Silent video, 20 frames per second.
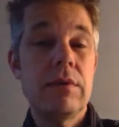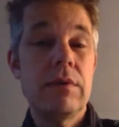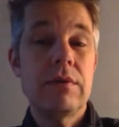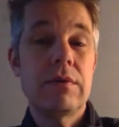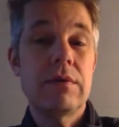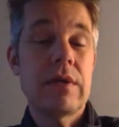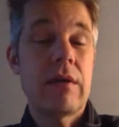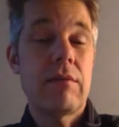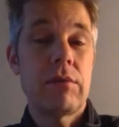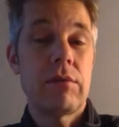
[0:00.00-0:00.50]
You
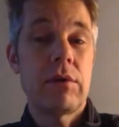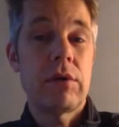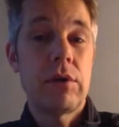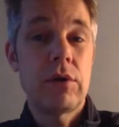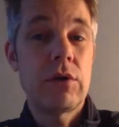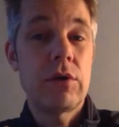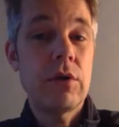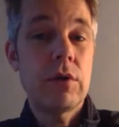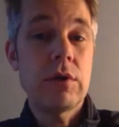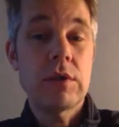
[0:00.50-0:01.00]
need to have
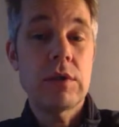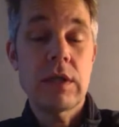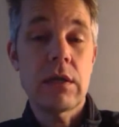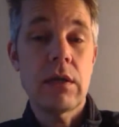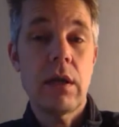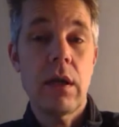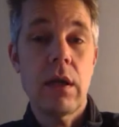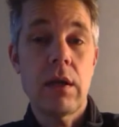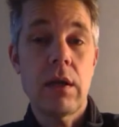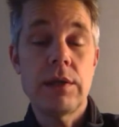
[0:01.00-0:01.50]
good
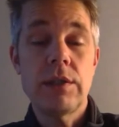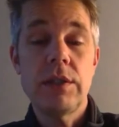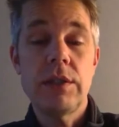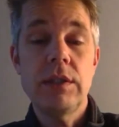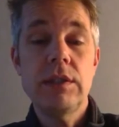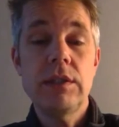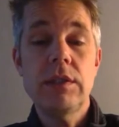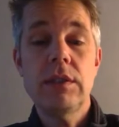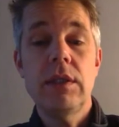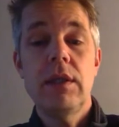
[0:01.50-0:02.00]

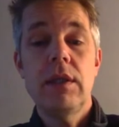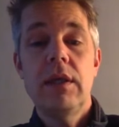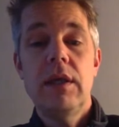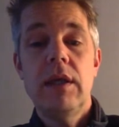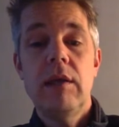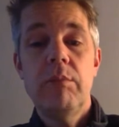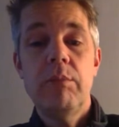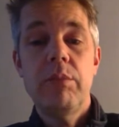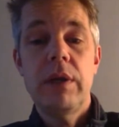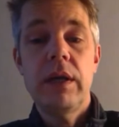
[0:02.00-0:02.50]
technologies
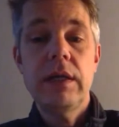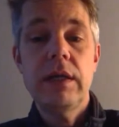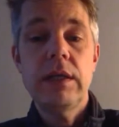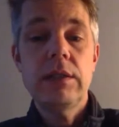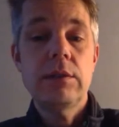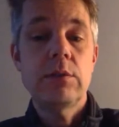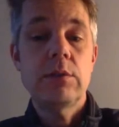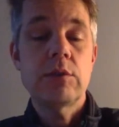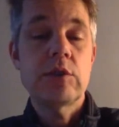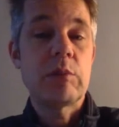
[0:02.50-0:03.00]
in
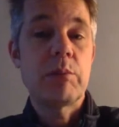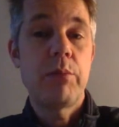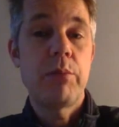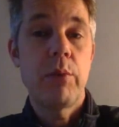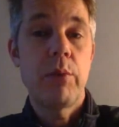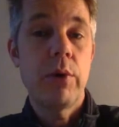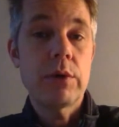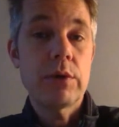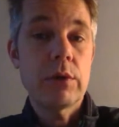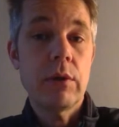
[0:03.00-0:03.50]
place to
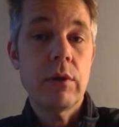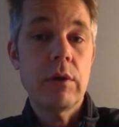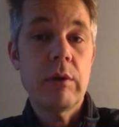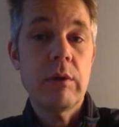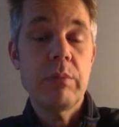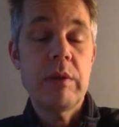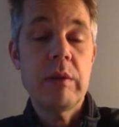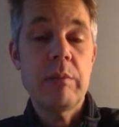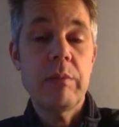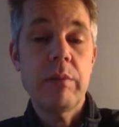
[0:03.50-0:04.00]
support
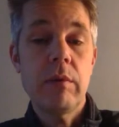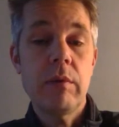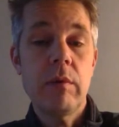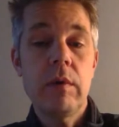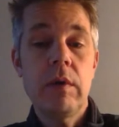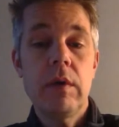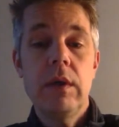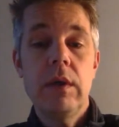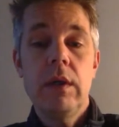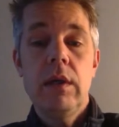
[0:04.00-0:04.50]
all the
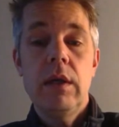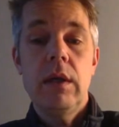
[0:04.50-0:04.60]
people.